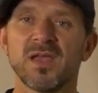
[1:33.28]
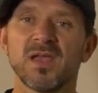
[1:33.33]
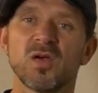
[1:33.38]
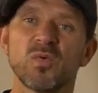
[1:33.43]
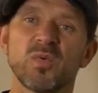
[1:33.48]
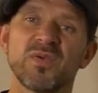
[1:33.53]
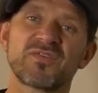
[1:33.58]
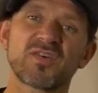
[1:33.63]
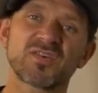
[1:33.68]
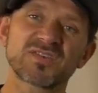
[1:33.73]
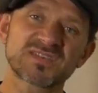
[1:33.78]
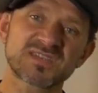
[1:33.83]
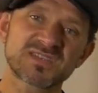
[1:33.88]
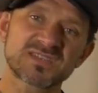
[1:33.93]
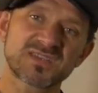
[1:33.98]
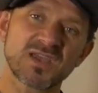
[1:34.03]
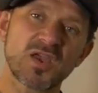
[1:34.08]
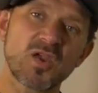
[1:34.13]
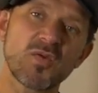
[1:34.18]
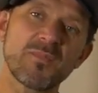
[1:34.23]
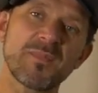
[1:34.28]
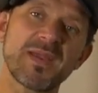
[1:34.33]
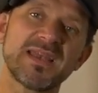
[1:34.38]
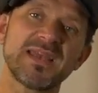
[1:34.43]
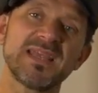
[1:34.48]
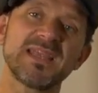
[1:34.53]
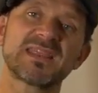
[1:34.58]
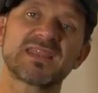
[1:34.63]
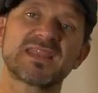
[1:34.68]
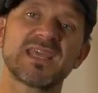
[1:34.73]
We've got so
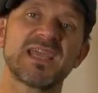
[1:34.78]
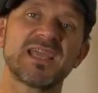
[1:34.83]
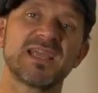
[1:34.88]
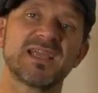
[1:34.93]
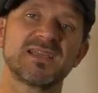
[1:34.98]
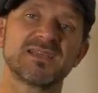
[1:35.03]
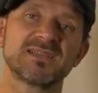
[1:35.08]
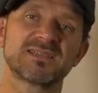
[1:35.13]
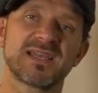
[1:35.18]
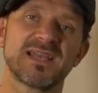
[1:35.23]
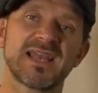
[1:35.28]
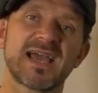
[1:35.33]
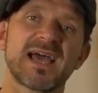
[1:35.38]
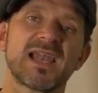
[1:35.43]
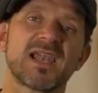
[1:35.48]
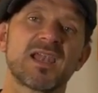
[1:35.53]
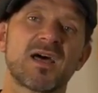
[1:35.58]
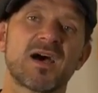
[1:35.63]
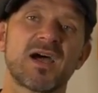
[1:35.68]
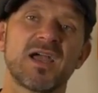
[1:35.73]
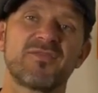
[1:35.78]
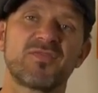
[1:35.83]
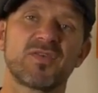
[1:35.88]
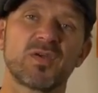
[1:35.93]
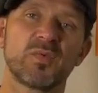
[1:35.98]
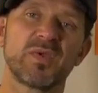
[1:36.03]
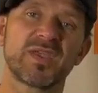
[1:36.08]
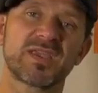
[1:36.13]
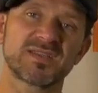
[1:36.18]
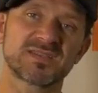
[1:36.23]
many things in our life that
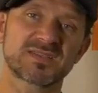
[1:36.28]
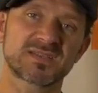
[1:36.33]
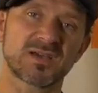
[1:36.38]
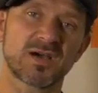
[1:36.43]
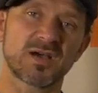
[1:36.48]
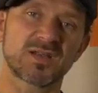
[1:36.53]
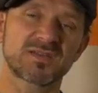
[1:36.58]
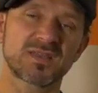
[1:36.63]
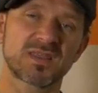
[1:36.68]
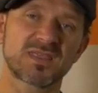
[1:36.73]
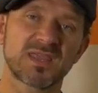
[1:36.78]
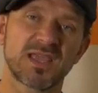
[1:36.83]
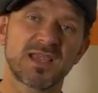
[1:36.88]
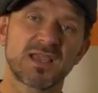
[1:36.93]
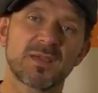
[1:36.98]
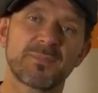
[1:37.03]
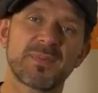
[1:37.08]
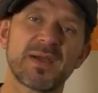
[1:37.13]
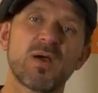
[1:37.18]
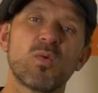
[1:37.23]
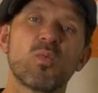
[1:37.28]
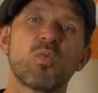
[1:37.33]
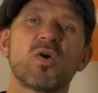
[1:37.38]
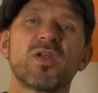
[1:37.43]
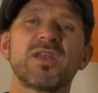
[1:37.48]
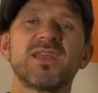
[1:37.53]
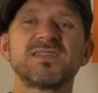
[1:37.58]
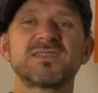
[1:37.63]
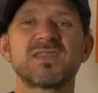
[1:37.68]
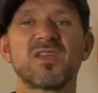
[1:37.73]
we can start to think about what
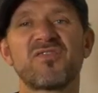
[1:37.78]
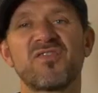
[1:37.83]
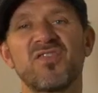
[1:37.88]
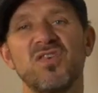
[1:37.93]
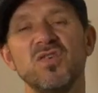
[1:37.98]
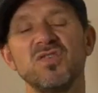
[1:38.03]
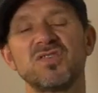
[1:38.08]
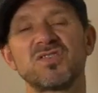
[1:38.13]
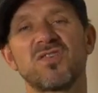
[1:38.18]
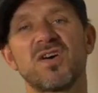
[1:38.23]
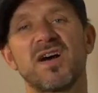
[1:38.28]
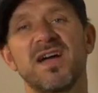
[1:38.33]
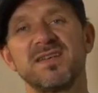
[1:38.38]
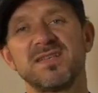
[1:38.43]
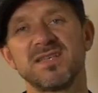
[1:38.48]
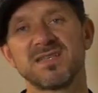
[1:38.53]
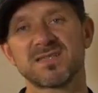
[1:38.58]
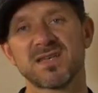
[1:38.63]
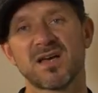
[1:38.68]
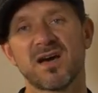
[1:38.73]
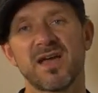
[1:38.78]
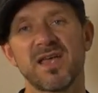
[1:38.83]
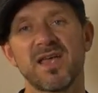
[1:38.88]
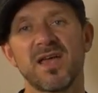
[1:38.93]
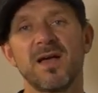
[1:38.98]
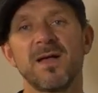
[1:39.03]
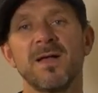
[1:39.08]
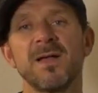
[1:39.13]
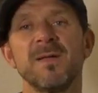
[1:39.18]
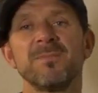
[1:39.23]
is the future I
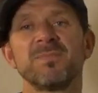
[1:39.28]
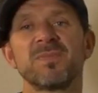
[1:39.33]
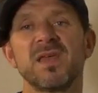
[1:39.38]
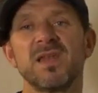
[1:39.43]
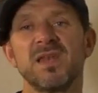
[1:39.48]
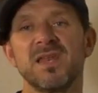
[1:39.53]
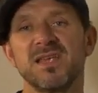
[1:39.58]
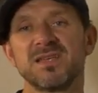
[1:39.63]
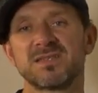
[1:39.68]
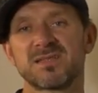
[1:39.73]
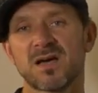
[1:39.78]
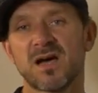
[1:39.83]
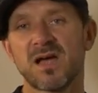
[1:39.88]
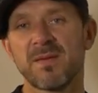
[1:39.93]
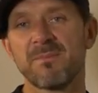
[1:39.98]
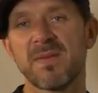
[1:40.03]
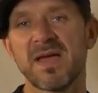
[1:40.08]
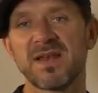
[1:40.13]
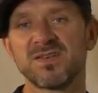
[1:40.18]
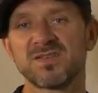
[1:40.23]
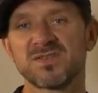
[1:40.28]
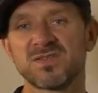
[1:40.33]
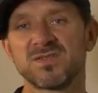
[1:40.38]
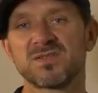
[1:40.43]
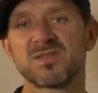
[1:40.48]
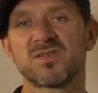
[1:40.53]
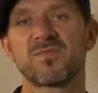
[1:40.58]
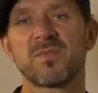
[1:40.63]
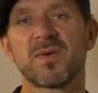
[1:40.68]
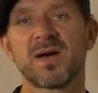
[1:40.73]
desire in these dimensions
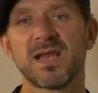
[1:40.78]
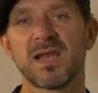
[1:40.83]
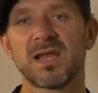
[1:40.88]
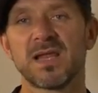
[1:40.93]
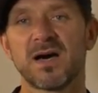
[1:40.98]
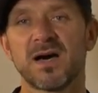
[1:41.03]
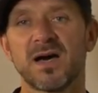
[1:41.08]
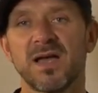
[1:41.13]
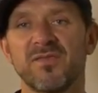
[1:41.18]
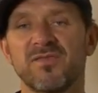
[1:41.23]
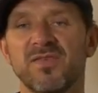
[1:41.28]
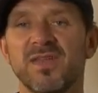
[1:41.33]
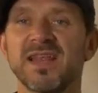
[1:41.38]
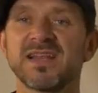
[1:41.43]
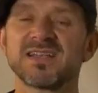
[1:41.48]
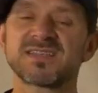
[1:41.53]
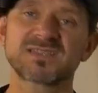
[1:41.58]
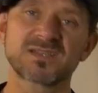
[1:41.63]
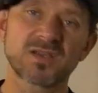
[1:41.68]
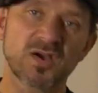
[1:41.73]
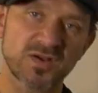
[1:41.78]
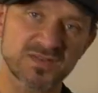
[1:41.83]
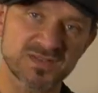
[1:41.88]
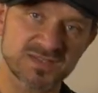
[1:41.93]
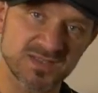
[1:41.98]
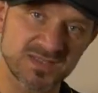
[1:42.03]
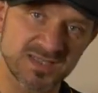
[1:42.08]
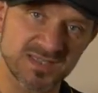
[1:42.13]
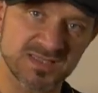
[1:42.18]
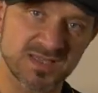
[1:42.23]
of my life, and then start
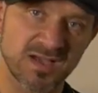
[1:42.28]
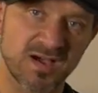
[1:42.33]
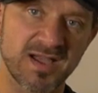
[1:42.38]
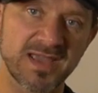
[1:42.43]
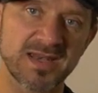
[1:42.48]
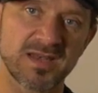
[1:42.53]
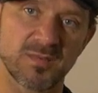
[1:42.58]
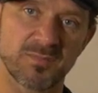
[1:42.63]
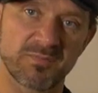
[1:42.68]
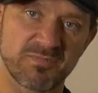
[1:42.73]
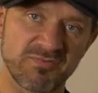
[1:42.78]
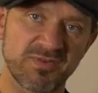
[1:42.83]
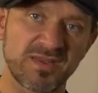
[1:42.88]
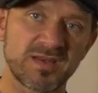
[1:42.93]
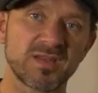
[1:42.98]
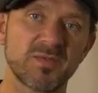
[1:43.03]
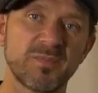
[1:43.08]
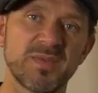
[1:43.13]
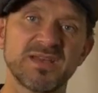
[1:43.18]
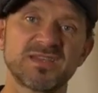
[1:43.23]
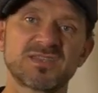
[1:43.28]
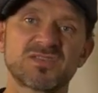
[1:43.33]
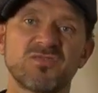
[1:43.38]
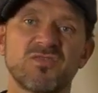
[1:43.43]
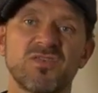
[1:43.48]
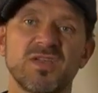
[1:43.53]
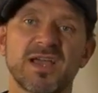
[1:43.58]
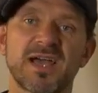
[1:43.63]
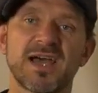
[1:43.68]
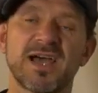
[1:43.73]
to design them, bring them
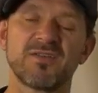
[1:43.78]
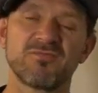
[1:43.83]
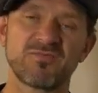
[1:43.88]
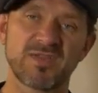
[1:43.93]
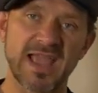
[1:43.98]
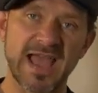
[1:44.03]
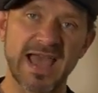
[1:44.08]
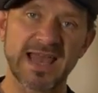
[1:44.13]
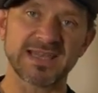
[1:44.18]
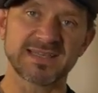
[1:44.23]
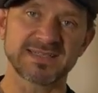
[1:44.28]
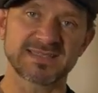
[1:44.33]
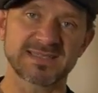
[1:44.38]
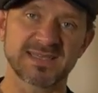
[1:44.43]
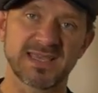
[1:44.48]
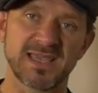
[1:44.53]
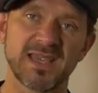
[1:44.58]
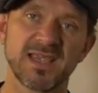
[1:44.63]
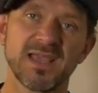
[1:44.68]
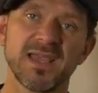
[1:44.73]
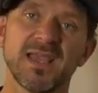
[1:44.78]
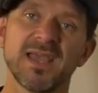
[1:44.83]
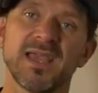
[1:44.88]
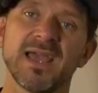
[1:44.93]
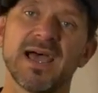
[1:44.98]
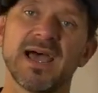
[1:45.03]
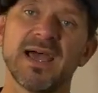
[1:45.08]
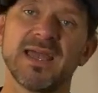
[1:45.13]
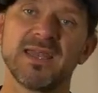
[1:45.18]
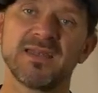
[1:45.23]
into our reality
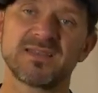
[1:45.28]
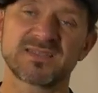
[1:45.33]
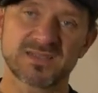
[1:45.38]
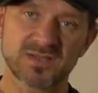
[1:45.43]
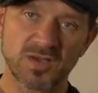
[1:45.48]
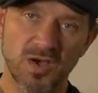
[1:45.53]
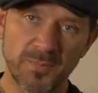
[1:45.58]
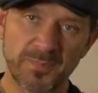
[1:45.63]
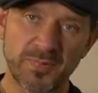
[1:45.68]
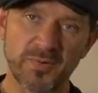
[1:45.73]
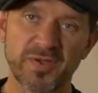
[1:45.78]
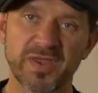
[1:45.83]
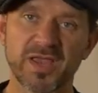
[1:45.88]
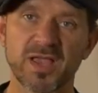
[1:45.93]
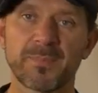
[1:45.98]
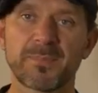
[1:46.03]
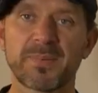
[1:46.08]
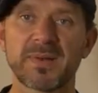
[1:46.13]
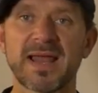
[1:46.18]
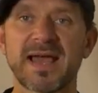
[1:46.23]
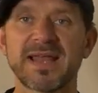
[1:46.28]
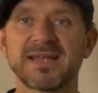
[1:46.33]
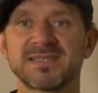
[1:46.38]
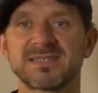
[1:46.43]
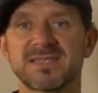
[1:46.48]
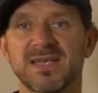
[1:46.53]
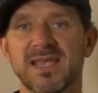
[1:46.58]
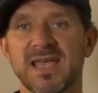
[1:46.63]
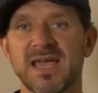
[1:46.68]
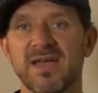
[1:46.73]
and start putting a plan
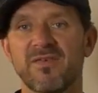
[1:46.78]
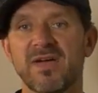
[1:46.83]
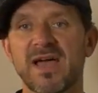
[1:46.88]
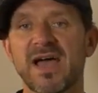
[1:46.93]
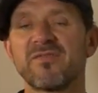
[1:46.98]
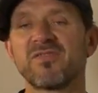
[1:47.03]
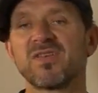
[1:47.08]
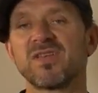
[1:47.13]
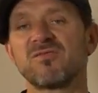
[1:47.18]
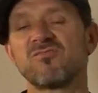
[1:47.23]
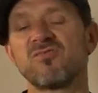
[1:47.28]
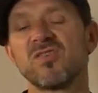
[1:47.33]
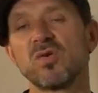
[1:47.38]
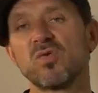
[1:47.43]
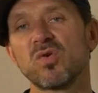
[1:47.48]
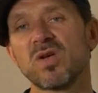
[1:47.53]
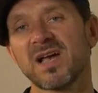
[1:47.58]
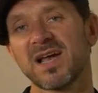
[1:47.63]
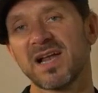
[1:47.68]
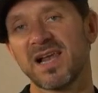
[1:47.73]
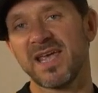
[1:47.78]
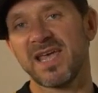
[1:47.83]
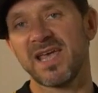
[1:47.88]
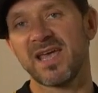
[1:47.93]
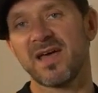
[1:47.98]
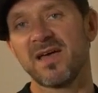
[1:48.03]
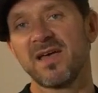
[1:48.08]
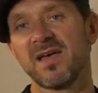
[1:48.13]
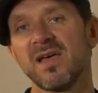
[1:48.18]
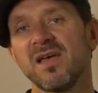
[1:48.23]
together, having real
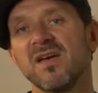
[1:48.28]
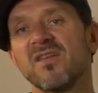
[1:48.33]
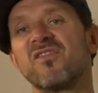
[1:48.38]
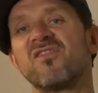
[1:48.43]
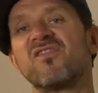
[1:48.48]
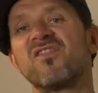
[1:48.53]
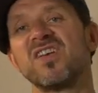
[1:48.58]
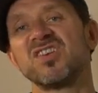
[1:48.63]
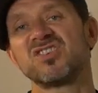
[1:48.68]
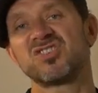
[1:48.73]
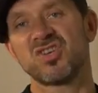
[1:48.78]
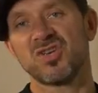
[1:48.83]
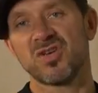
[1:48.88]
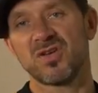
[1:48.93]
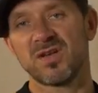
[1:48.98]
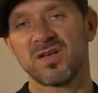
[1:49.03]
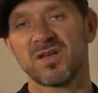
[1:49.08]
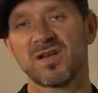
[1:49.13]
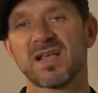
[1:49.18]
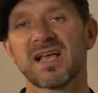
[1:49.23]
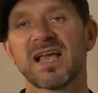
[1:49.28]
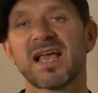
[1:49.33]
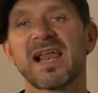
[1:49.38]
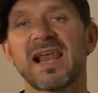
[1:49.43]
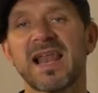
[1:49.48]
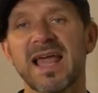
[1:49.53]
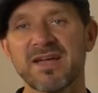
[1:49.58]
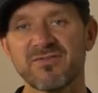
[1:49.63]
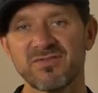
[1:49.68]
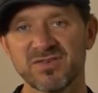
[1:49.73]
clear vision and
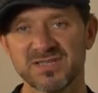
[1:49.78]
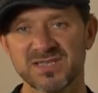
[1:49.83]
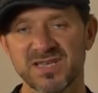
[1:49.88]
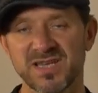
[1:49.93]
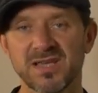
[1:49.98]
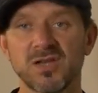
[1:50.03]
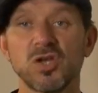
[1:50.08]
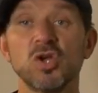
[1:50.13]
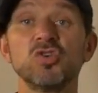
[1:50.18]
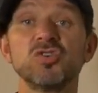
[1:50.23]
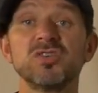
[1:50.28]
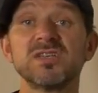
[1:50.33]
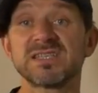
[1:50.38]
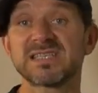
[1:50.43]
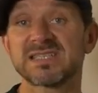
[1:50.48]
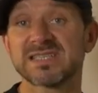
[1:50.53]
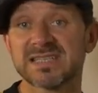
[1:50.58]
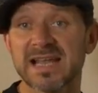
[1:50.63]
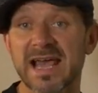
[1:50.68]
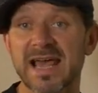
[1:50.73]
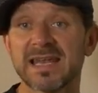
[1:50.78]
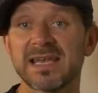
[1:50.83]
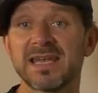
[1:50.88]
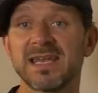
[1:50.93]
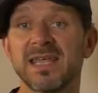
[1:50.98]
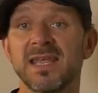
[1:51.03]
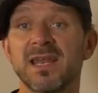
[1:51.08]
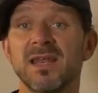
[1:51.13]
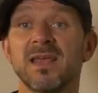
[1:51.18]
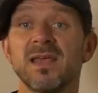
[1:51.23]
clarity and
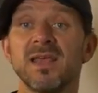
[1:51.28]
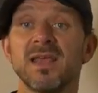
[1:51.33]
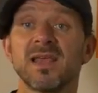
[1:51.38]
understanding.